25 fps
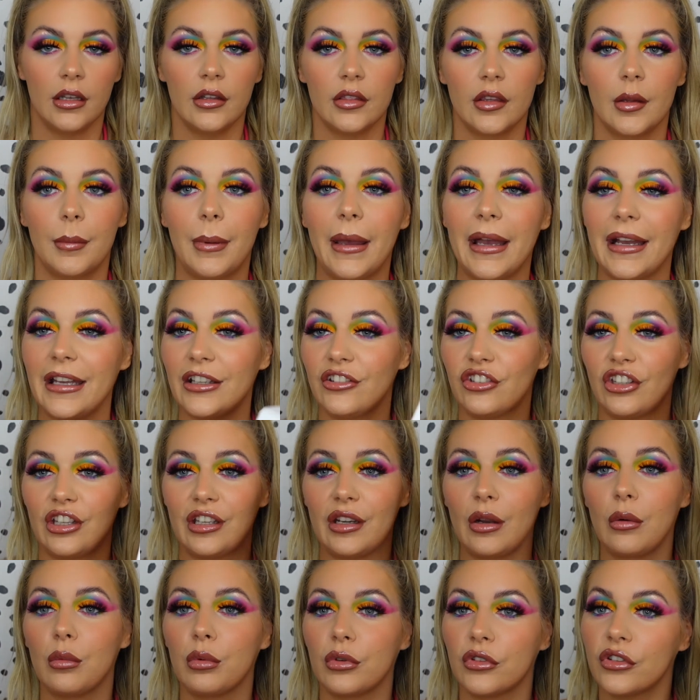the
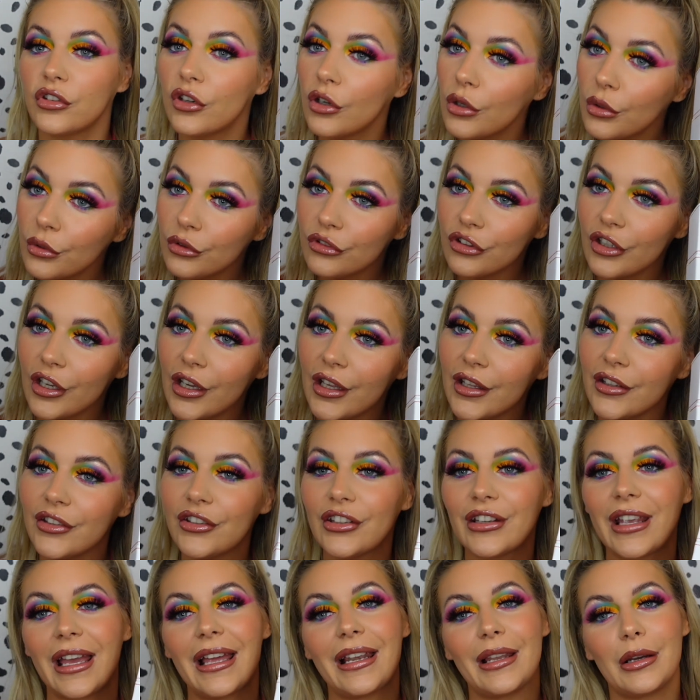packaging was gorgeous.
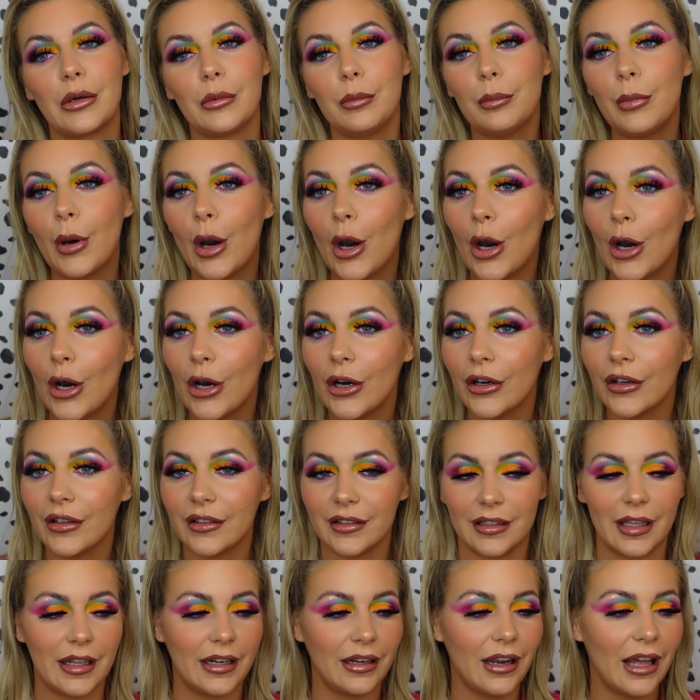You get a little
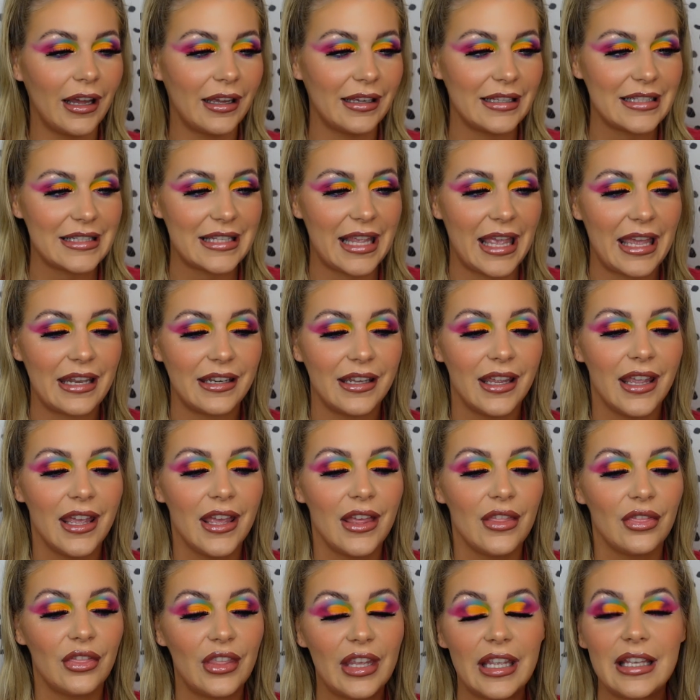box, and like I said,
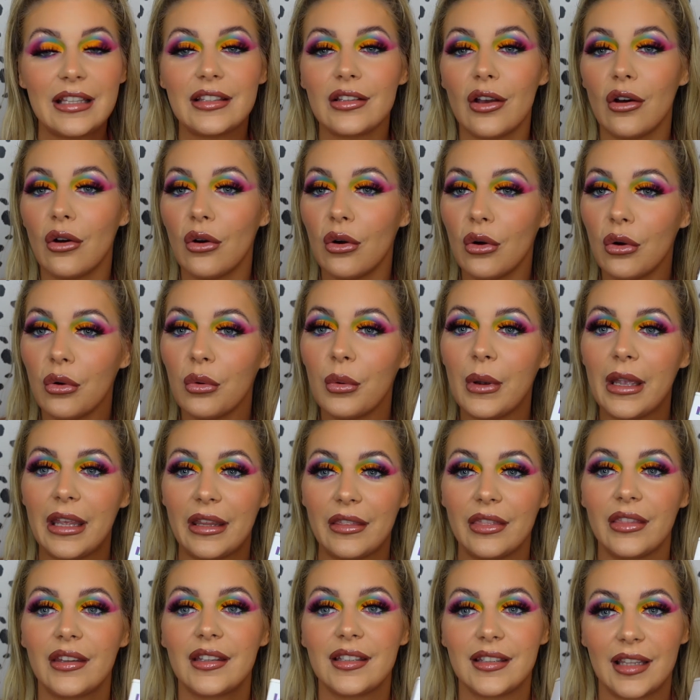these are all
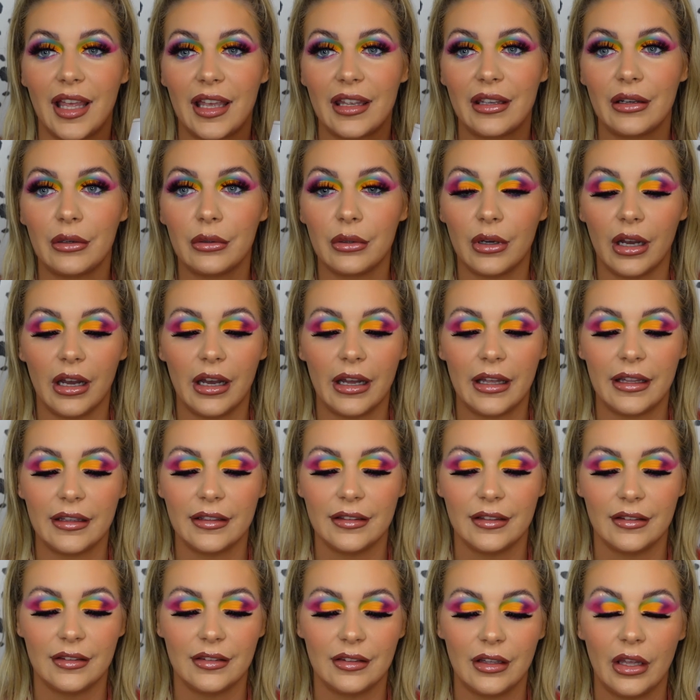in the sale,
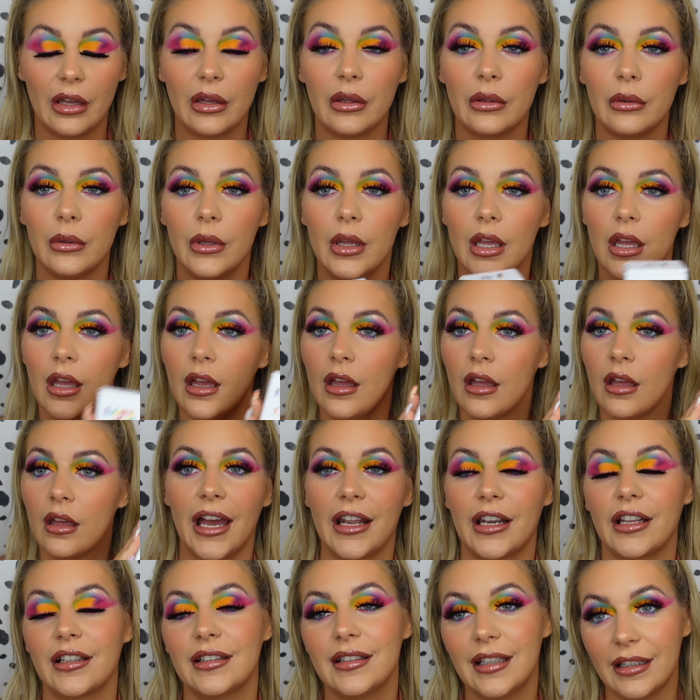guys. So, and
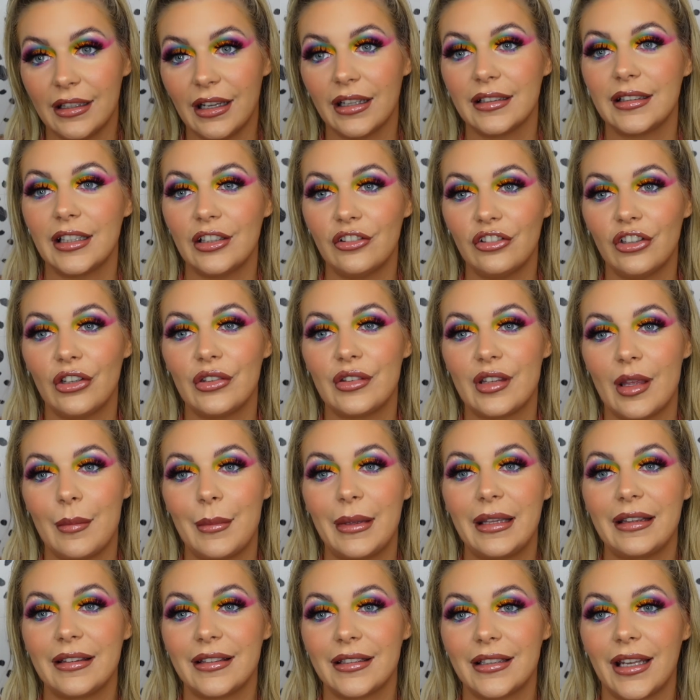I did use them
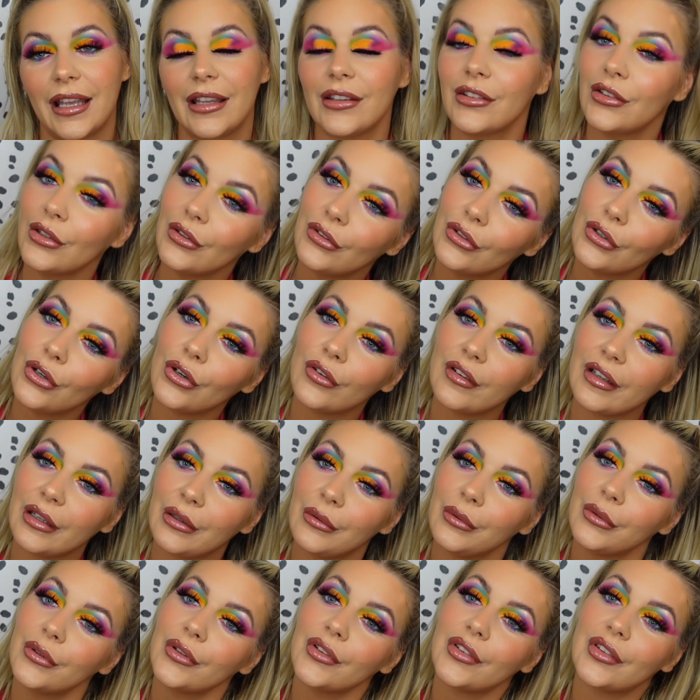in today's
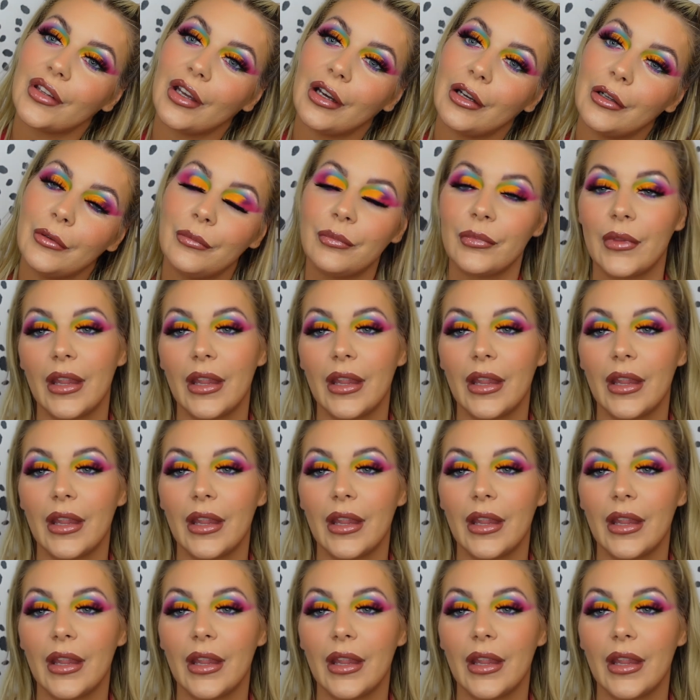tutorial. So,